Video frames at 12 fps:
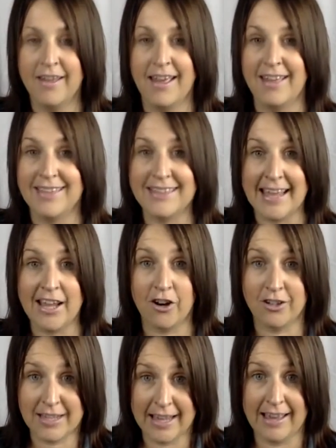and they are
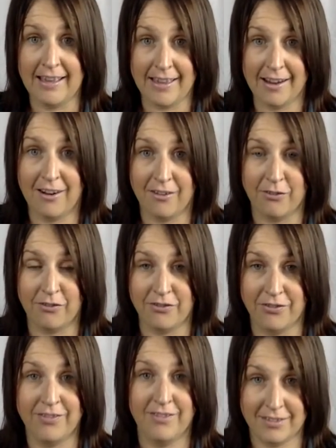taking care
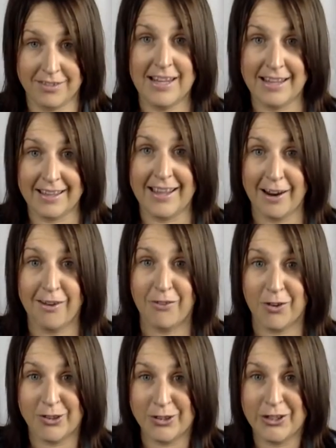of
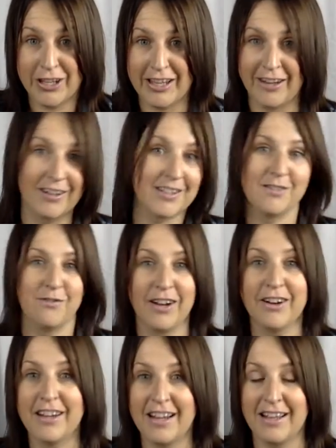their learning here.
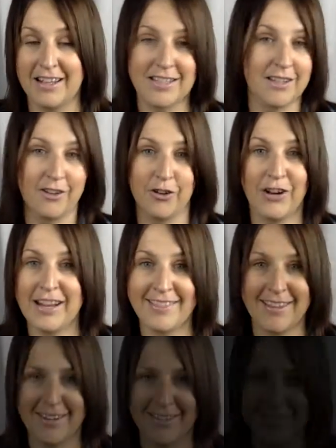It's a great
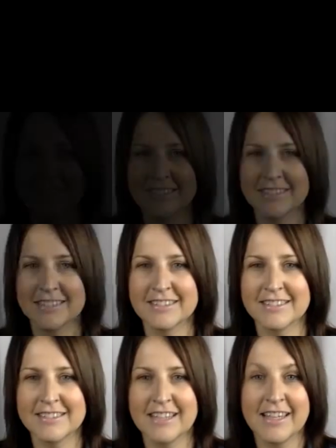thing to see.
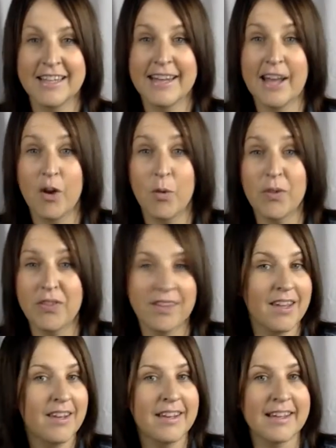Now,
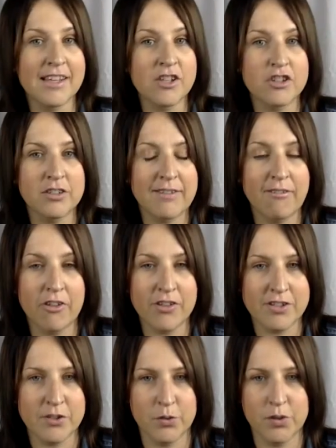within each level that
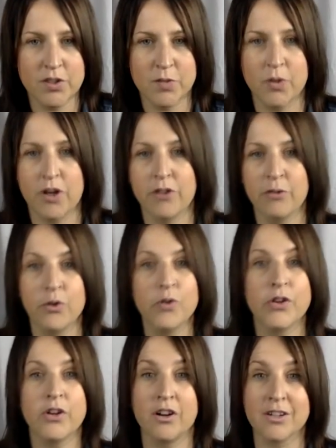students work through,
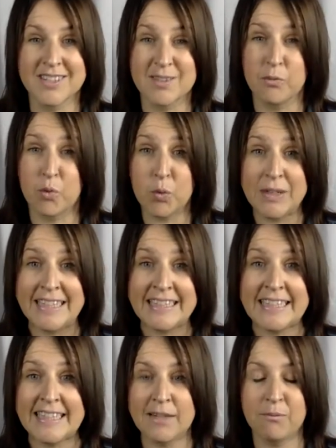there are some
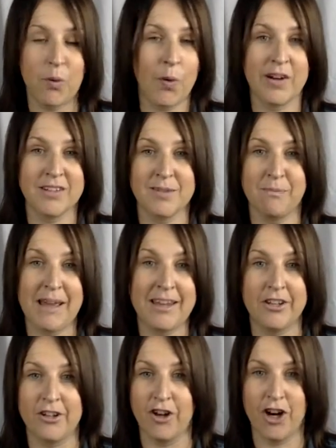really important
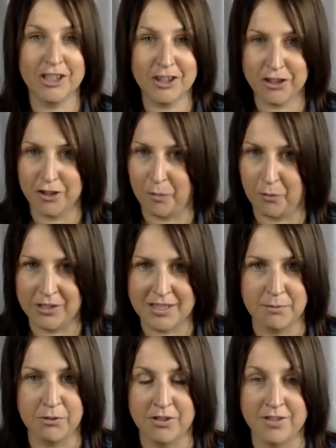pedagogical
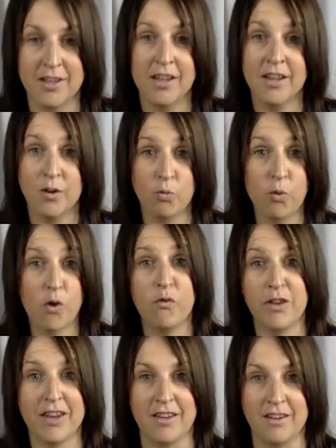principles
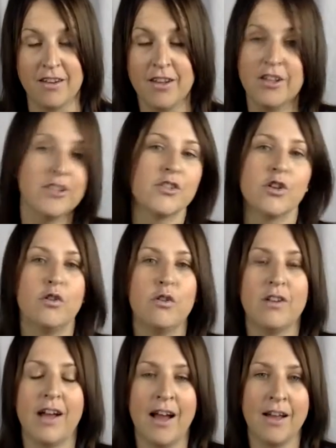woven in.
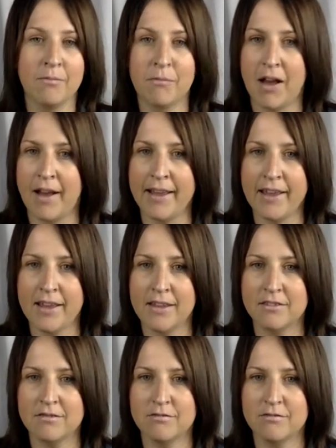So I